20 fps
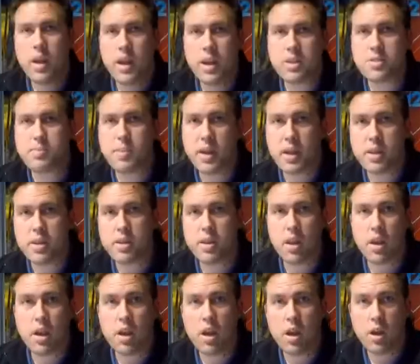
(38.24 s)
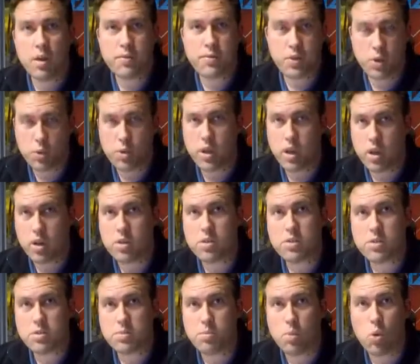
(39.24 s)
It's been a few
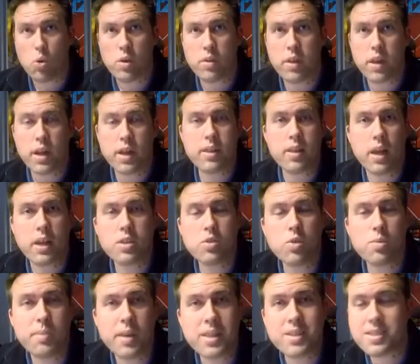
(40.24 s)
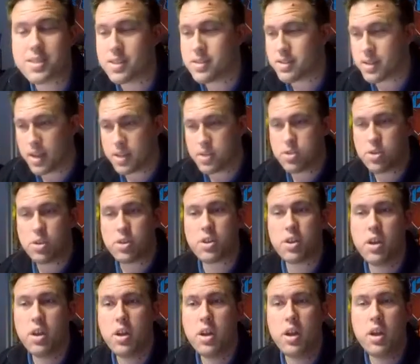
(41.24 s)
years, more than I'd like to admit, since I took
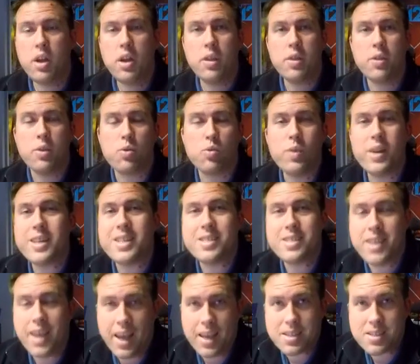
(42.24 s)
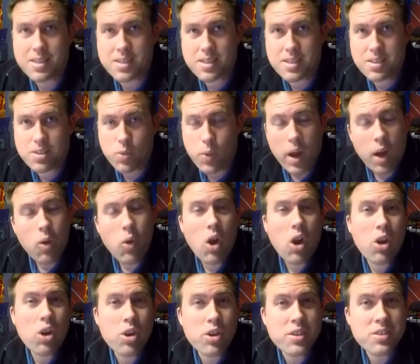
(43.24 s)
the written test. So how
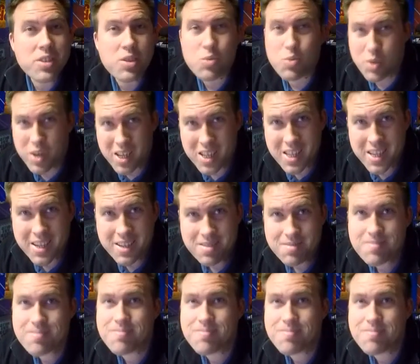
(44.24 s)
hard is it really?